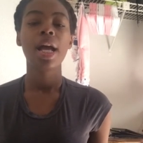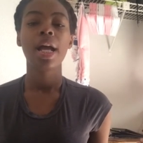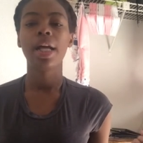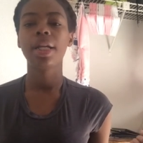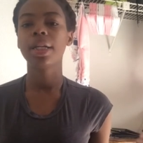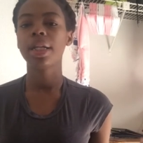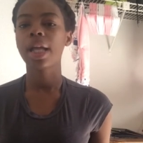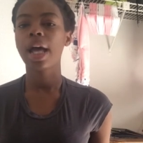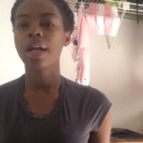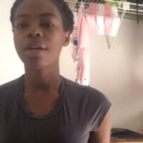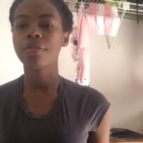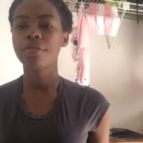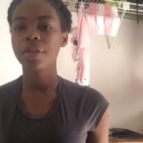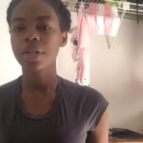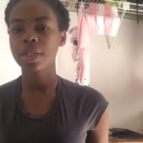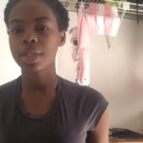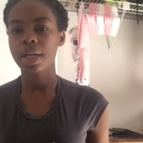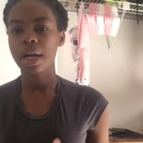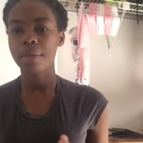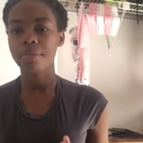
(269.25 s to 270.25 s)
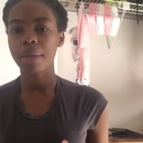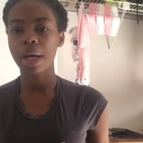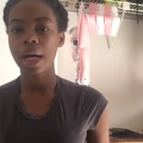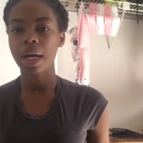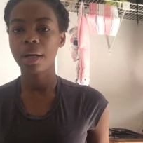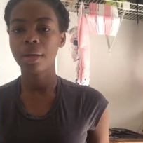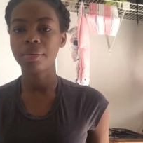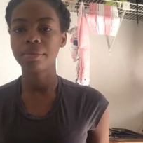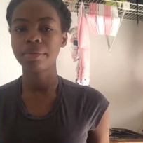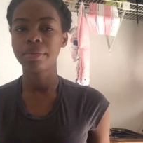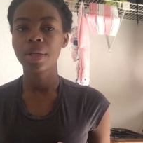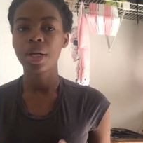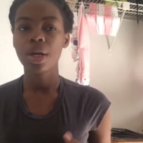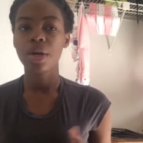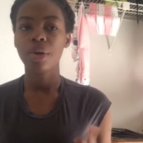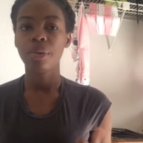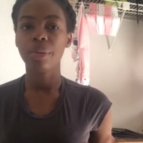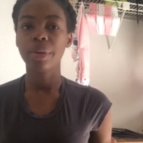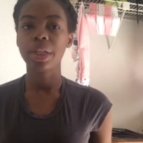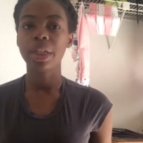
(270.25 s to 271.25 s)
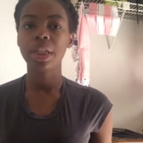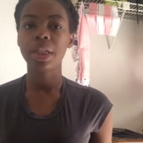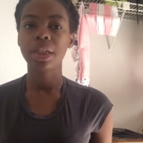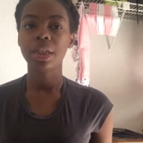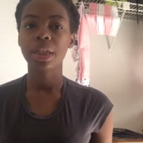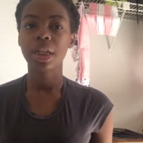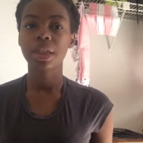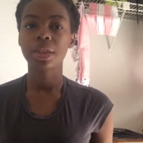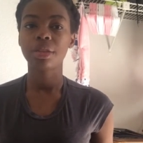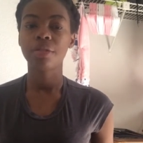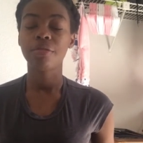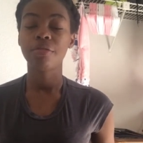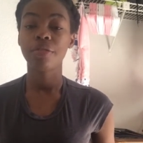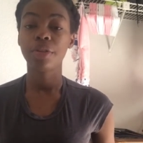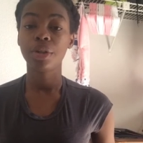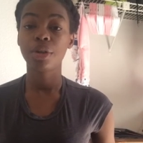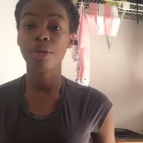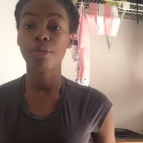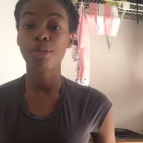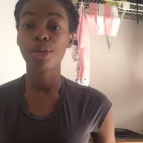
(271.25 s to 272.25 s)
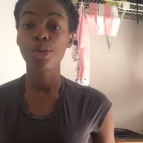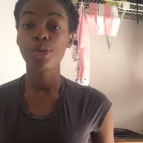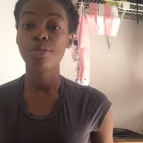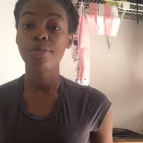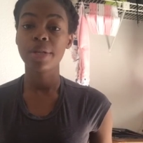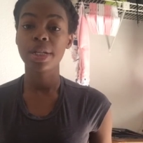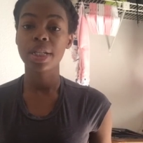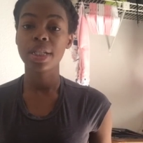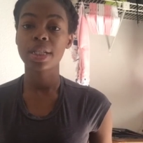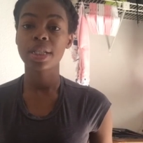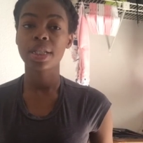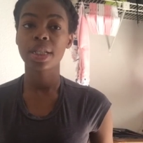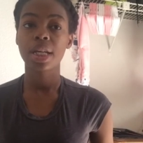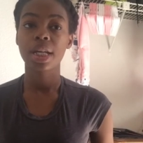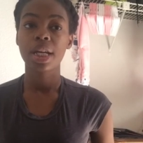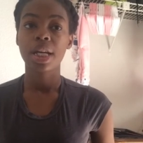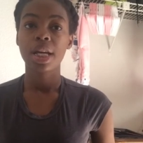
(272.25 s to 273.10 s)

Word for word: And a lot of first time mom really doesn't feel movements